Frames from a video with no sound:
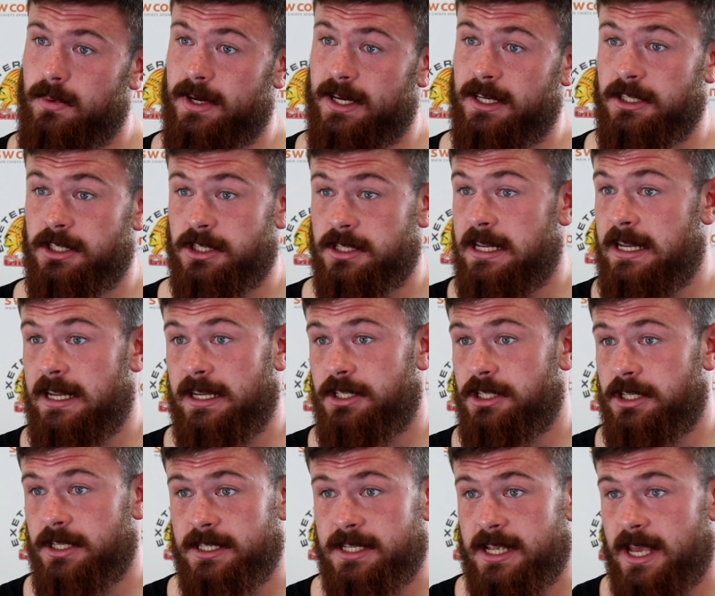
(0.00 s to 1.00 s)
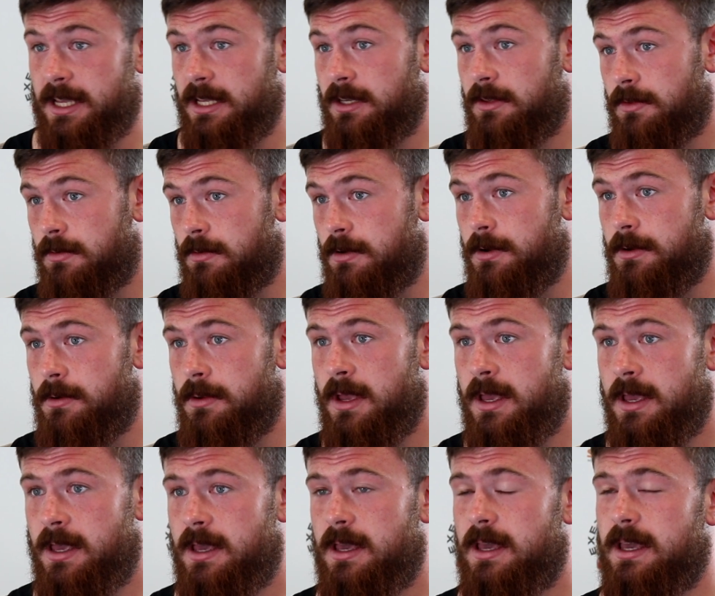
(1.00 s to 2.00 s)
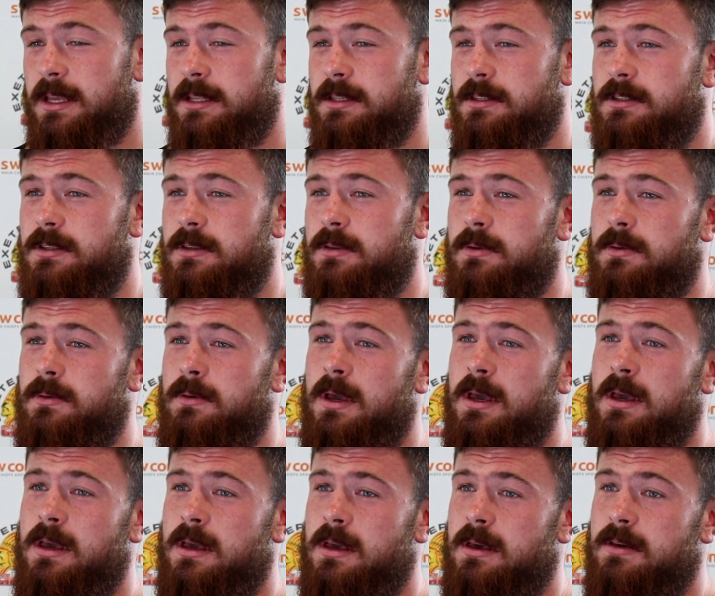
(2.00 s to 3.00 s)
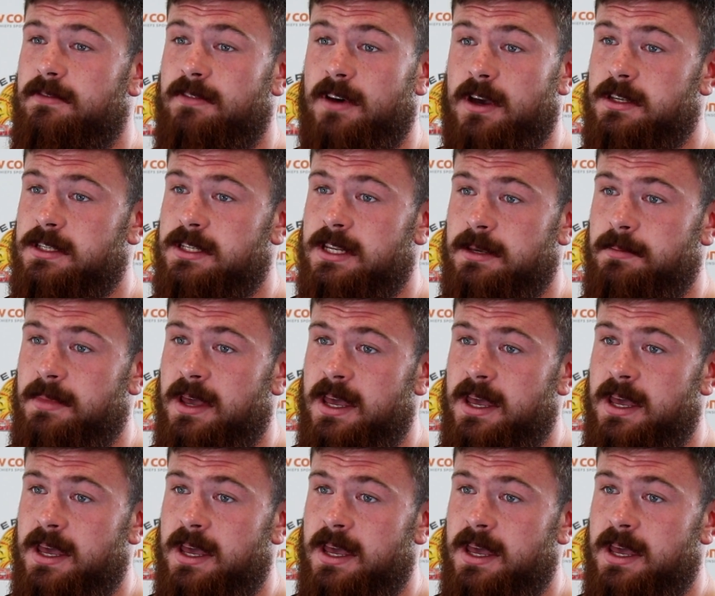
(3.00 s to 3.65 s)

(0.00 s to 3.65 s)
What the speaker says: We can just literally take through into first team